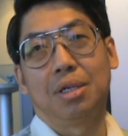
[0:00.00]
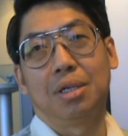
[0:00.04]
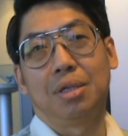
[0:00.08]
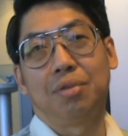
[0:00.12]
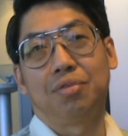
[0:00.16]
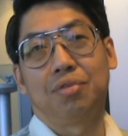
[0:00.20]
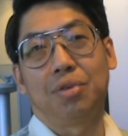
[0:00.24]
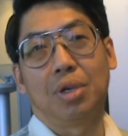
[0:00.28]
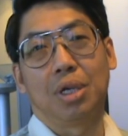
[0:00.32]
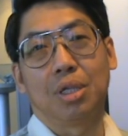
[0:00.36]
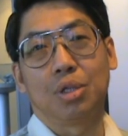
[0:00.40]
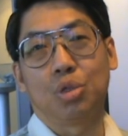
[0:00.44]

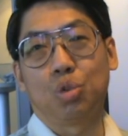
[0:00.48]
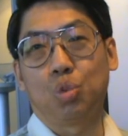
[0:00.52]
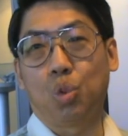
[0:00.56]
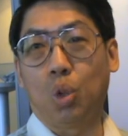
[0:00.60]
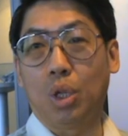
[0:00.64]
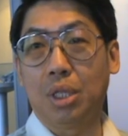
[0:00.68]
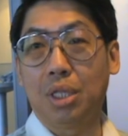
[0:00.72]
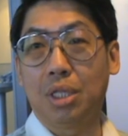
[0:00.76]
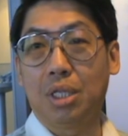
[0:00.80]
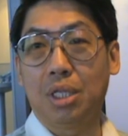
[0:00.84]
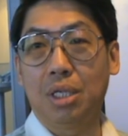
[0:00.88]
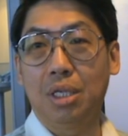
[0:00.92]
from
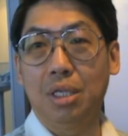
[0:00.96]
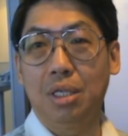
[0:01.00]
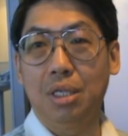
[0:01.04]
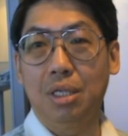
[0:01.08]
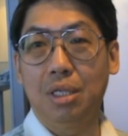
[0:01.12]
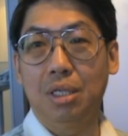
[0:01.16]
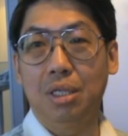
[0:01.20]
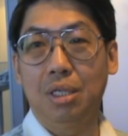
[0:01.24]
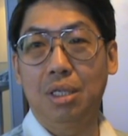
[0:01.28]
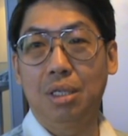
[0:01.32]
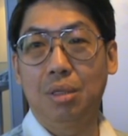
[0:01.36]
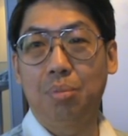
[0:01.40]

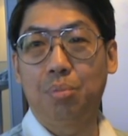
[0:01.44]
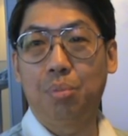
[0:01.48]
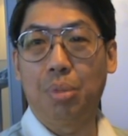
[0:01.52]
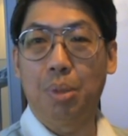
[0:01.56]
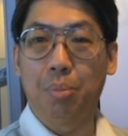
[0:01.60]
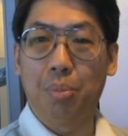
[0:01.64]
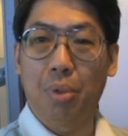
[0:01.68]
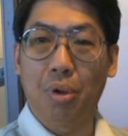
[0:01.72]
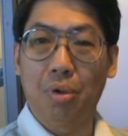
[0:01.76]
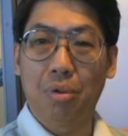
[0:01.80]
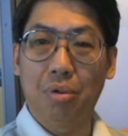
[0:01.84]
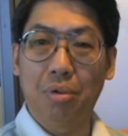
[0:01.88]
20
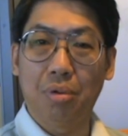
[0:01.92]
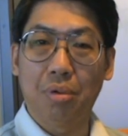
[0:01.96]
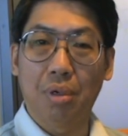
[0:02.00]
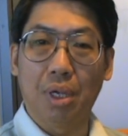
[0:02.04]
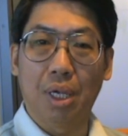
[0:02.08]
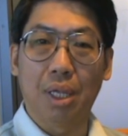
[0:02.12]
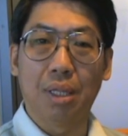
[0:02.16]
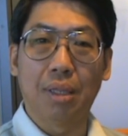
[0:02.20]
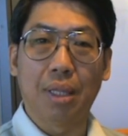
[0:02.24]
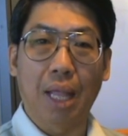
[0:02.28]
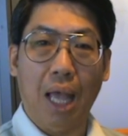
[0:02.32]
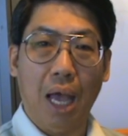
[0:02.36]
people,
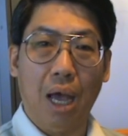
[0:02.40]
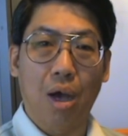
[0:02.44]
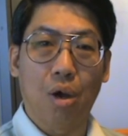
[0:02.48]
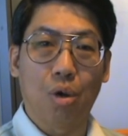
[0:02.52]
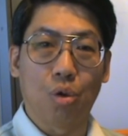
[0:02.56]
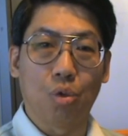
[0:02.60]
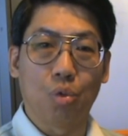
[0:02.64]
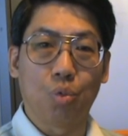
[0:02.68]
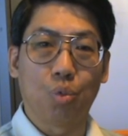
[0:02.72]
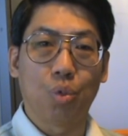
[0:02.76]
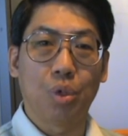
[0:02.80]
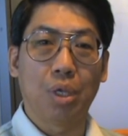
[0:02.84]
and
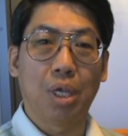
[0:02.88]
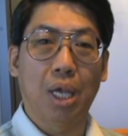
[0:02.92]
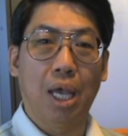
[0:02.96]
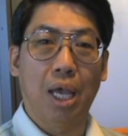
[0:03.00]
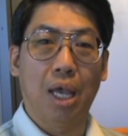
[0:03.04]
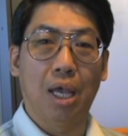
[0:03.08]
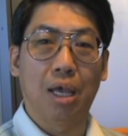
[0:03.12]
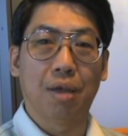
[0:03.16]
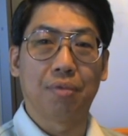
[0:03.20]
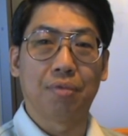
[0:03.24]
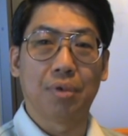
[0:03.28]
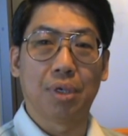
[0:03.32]
now we
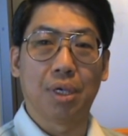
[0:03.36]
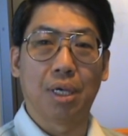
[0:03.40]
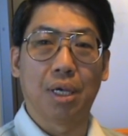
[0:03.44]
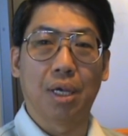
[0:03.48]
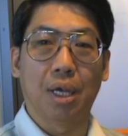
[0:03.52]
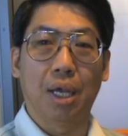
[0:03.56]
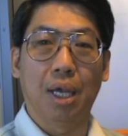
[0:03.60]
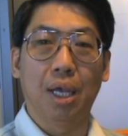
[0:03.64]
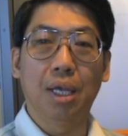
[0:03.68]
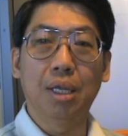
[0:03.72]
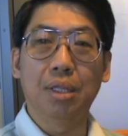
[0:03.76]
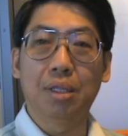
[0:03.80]
have
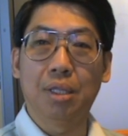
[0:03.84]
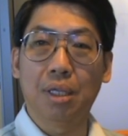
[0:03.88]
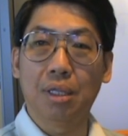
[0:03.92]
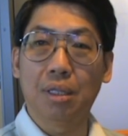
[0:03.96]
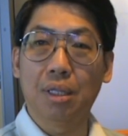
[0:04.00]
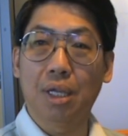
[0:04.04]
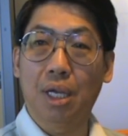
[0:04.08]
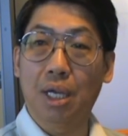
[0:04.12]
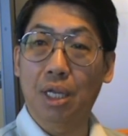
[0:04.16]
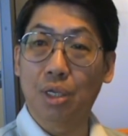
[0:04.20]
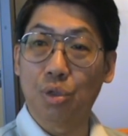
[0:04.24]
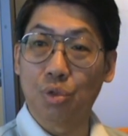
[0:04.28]

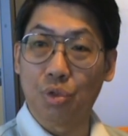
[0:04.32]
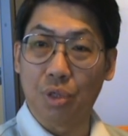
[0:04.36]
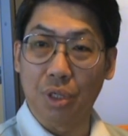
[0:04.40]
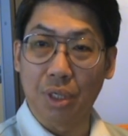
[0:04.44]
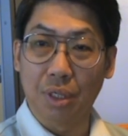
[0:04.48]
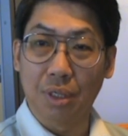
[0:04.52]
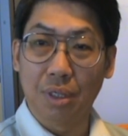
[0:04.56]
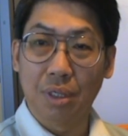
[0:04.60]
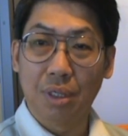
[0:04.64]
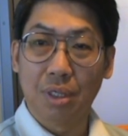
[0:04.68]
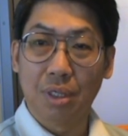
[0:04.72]
1,800